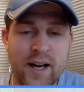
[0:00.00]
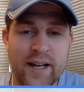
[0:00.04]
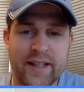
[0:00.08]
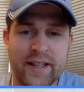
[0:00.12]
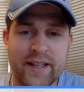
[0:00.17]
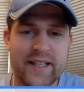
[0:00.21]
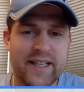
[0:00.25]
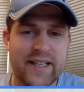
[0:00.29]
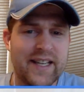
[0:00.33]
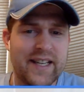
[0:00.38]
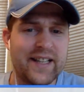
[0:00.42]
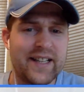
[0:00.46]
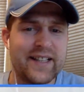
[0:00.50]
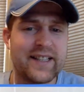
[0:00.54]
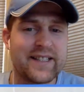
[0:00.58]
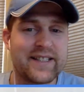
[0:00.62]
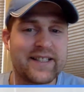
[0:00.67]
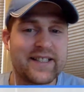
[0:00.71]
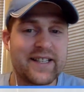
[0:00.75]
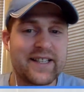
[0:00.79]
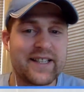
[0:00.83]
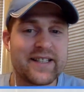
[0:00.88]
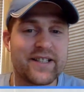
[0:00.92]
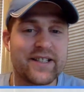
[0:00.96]
I think he had
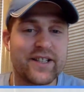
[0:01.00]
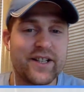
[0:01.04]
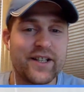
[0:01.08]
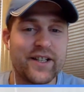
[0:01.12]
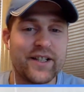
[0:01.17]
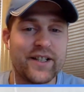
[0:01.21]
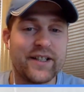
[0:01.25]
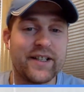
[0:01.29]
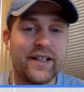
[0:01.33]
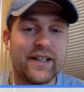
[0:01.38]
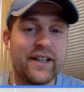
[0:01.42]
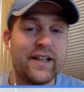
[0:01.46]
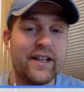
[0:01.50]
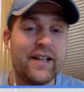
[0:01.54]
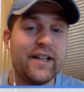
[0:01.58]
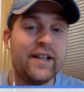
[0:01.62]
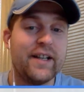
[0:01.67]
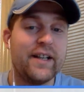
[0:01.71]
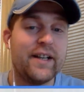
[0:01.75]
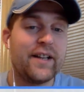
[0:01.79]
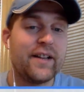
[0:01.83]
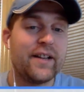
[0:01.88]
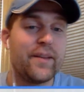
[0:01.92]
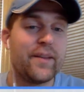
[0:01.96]
the assist on
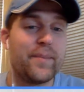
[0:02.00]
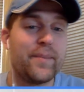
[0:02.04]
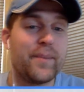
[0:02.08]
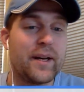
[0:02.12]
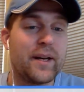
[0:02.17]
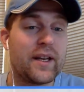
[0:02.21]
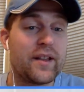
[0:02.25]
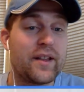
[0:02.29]
the